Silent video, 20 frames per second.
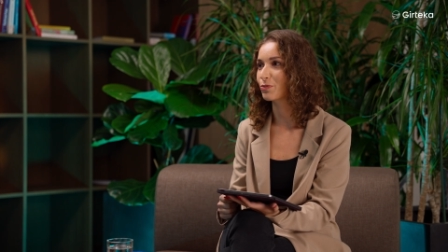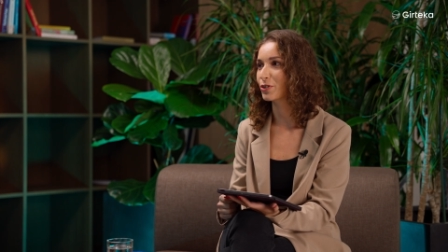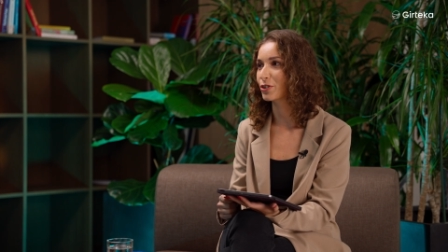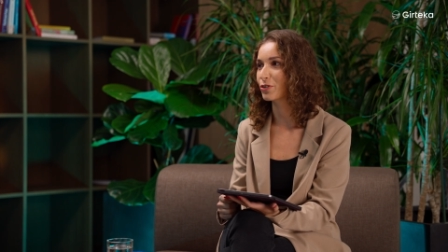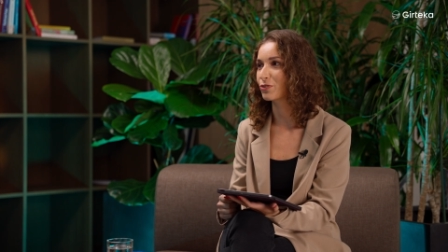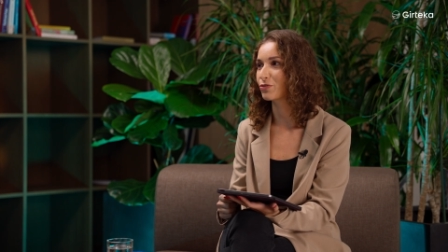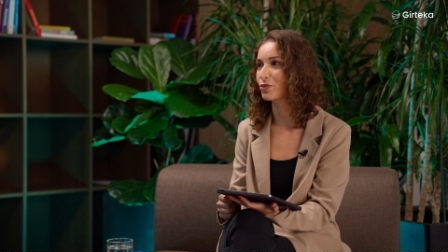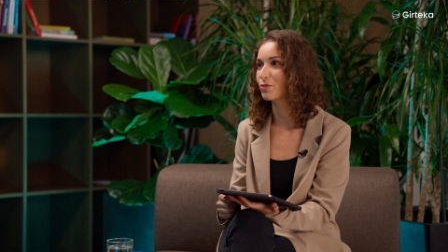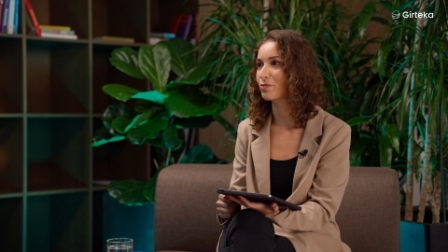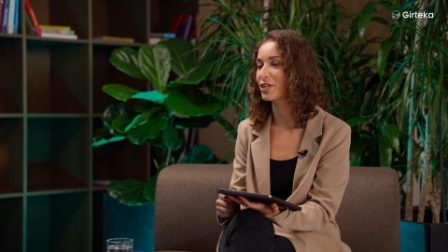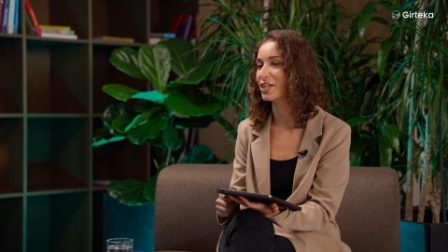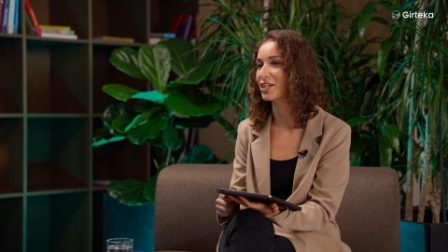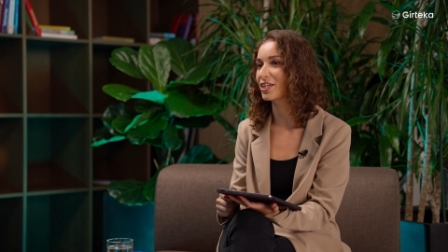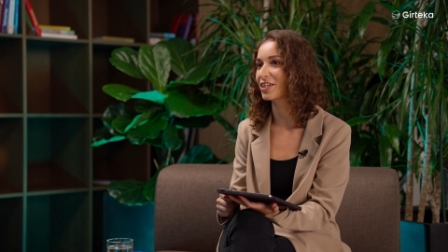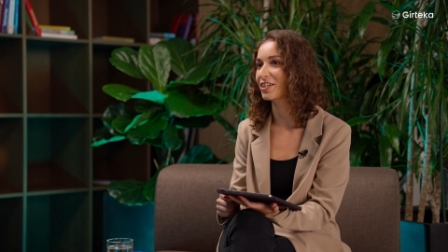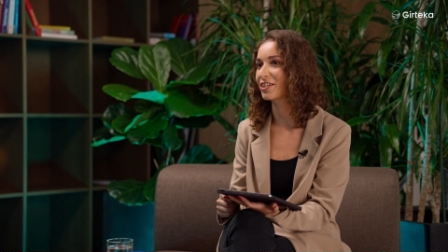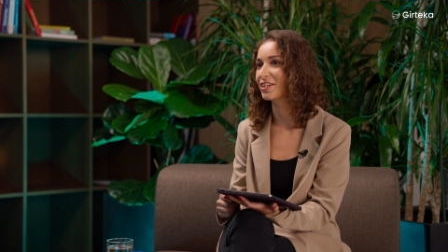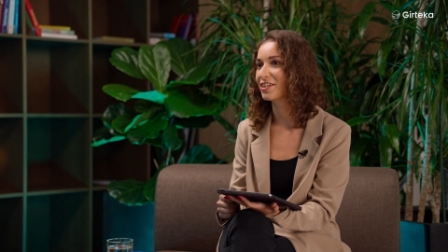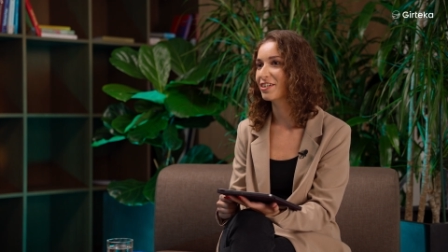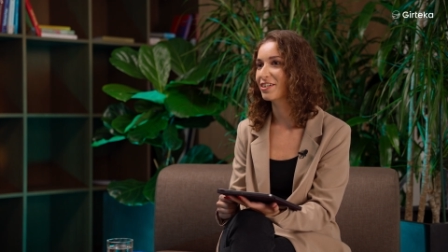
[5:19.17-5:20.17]
Because for
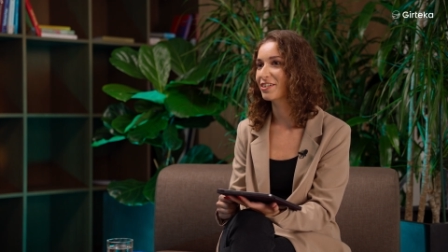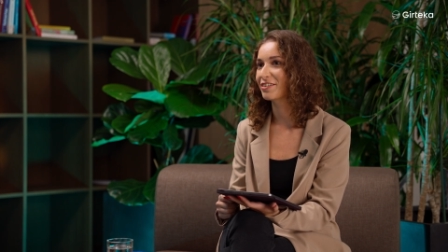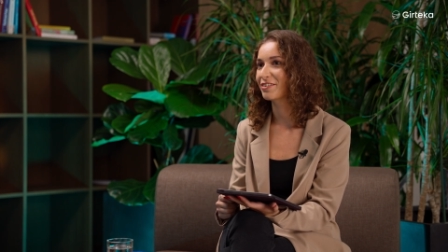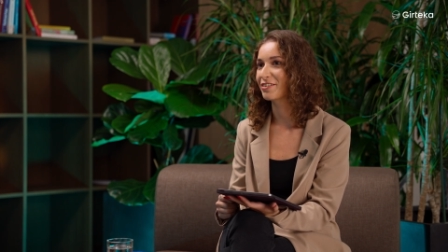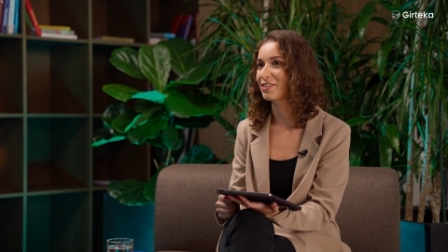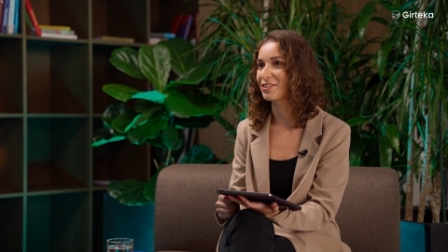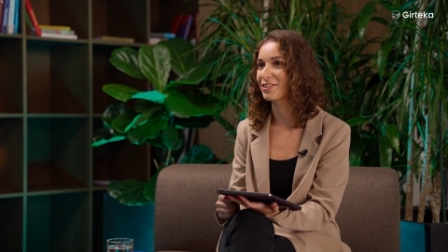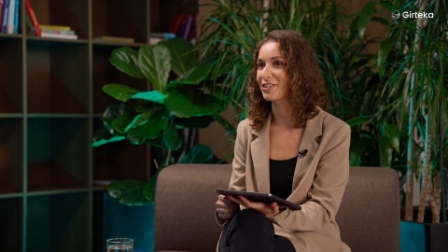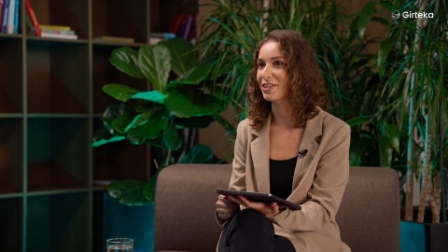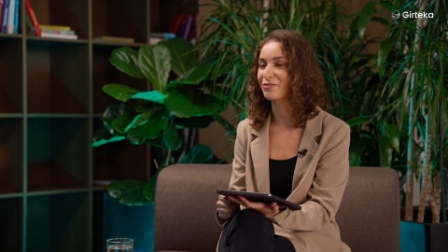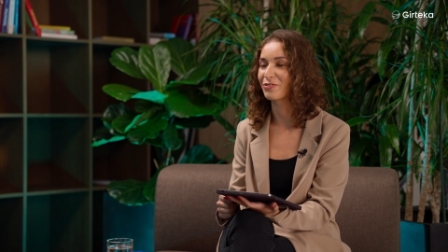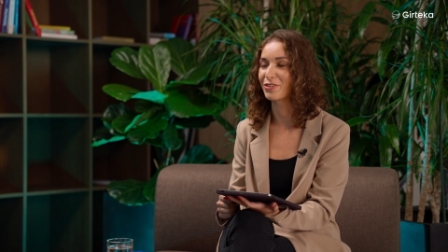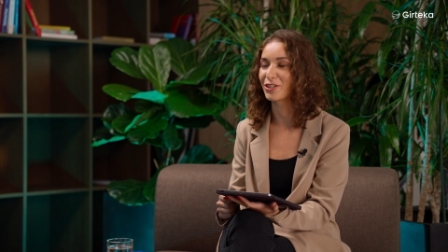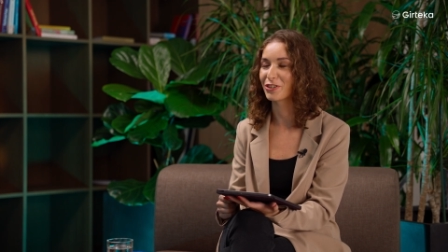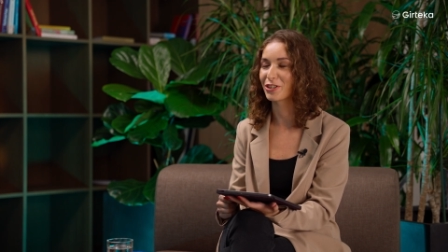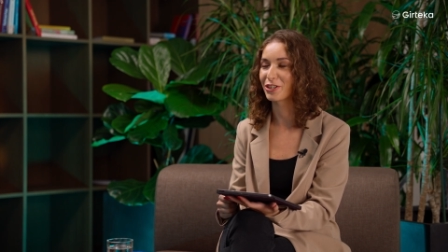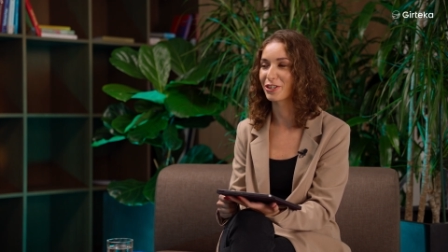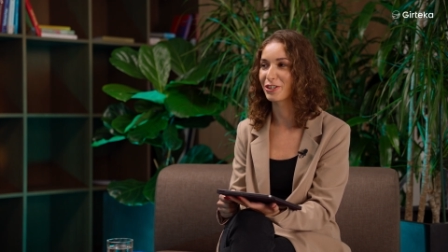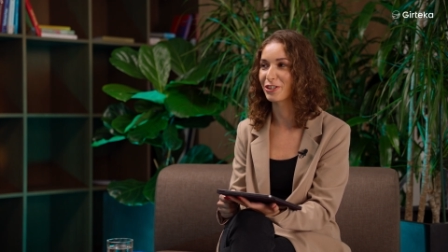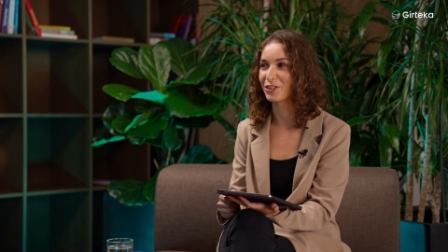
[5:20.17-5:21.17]
me, it's not
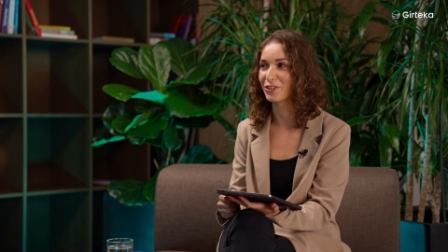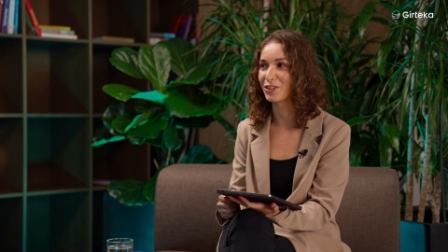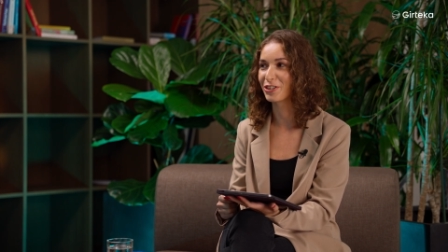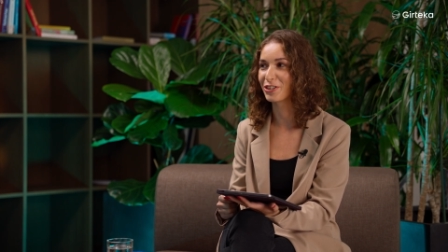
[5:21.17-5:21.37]
very clear.